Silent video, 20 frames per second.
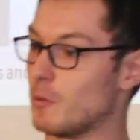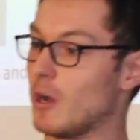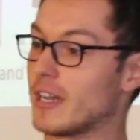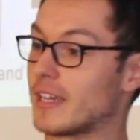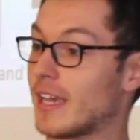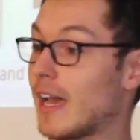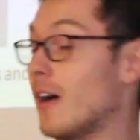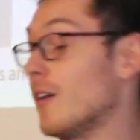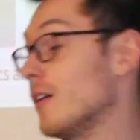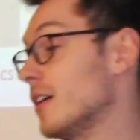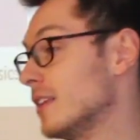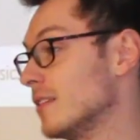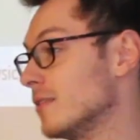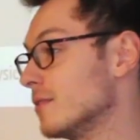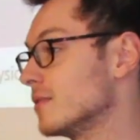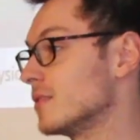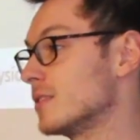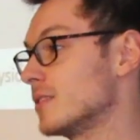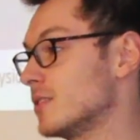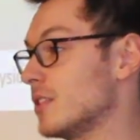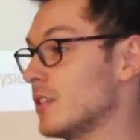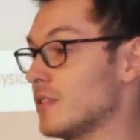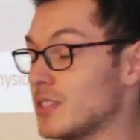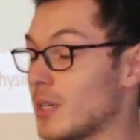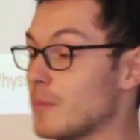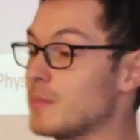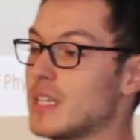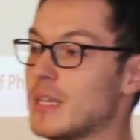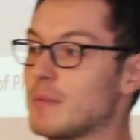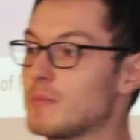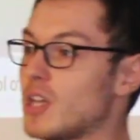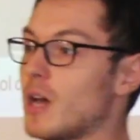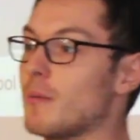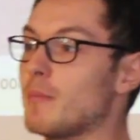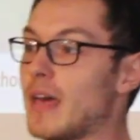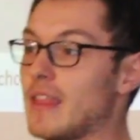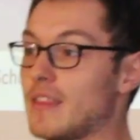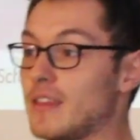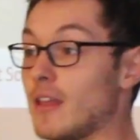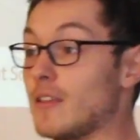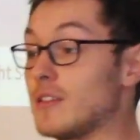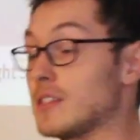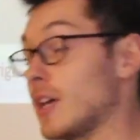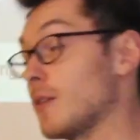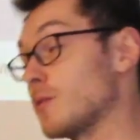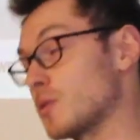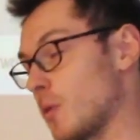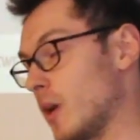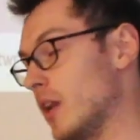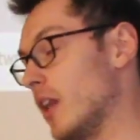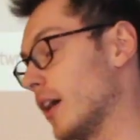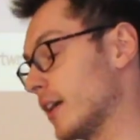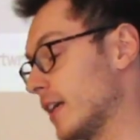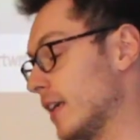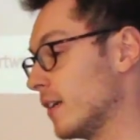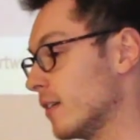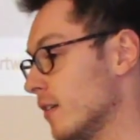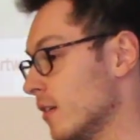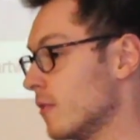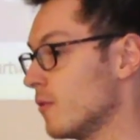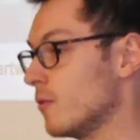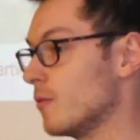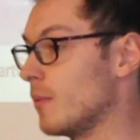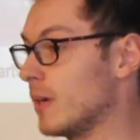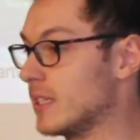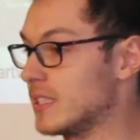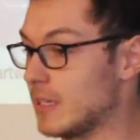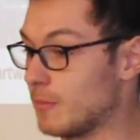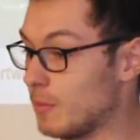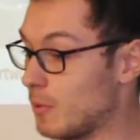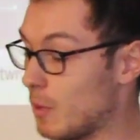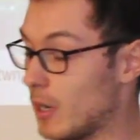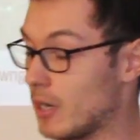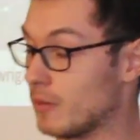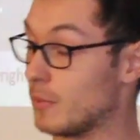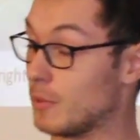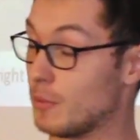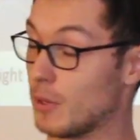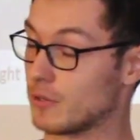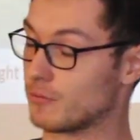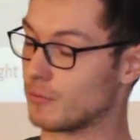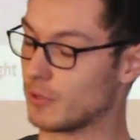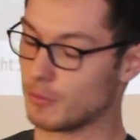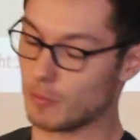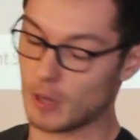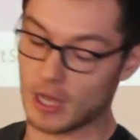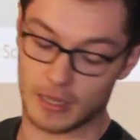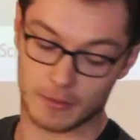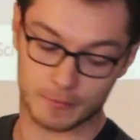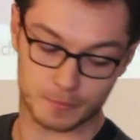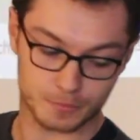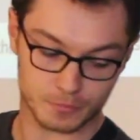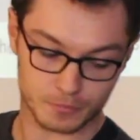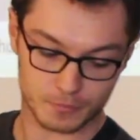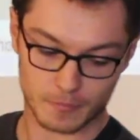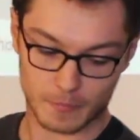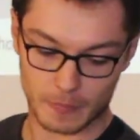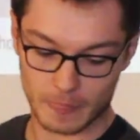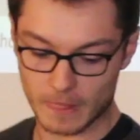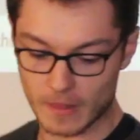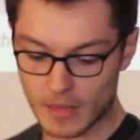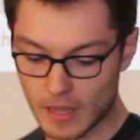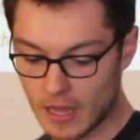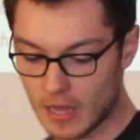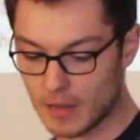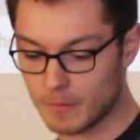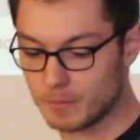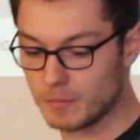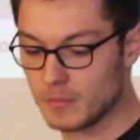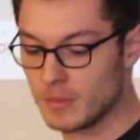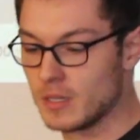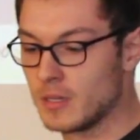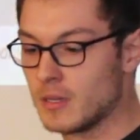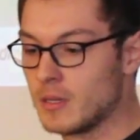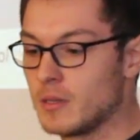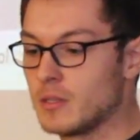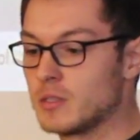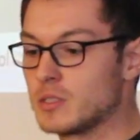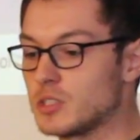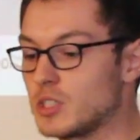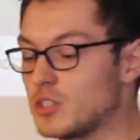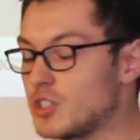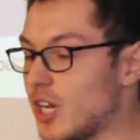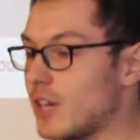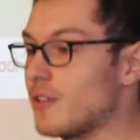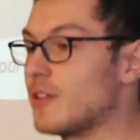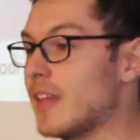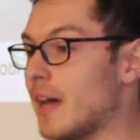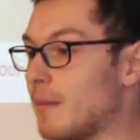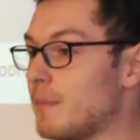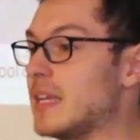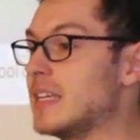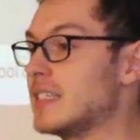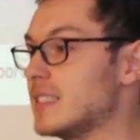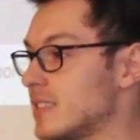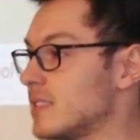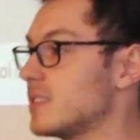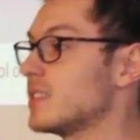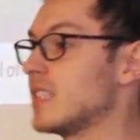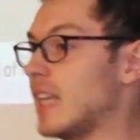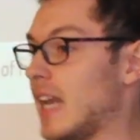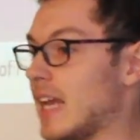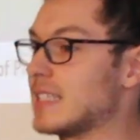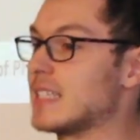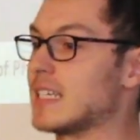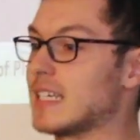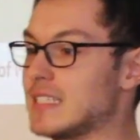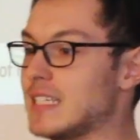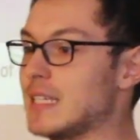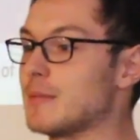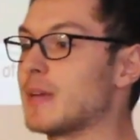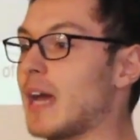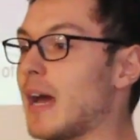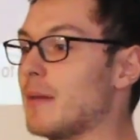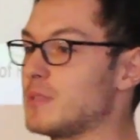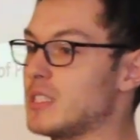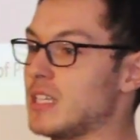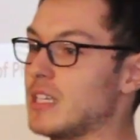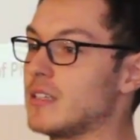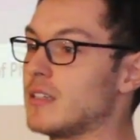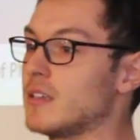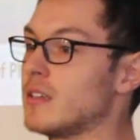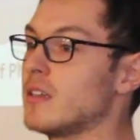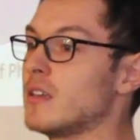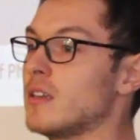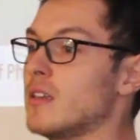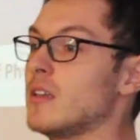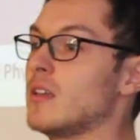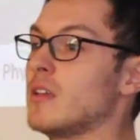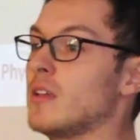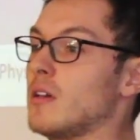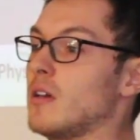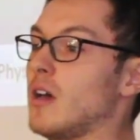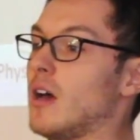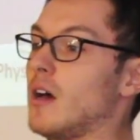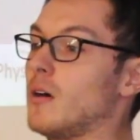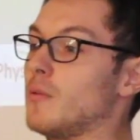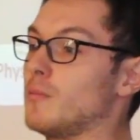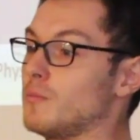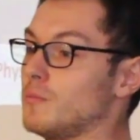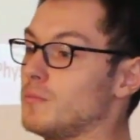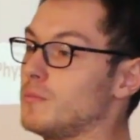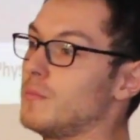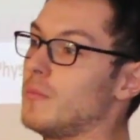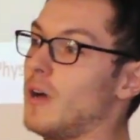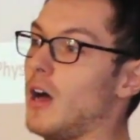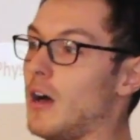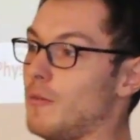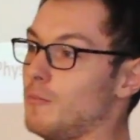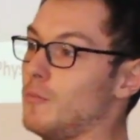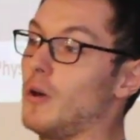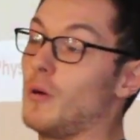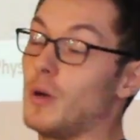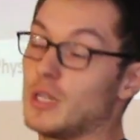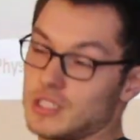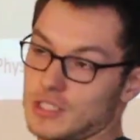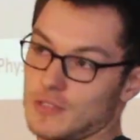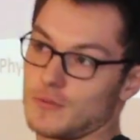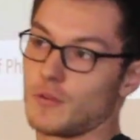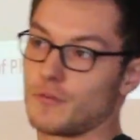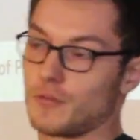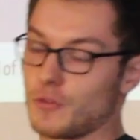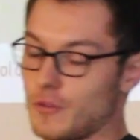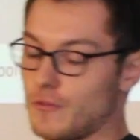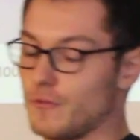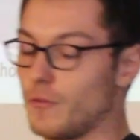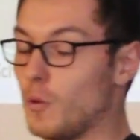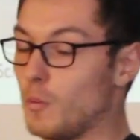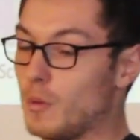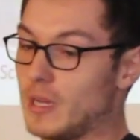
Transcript: work out. And some teams are better than others. I was quite lucky. My team, we worked pretty well. So generally that means selecting a team captain. Once you've gone through the 4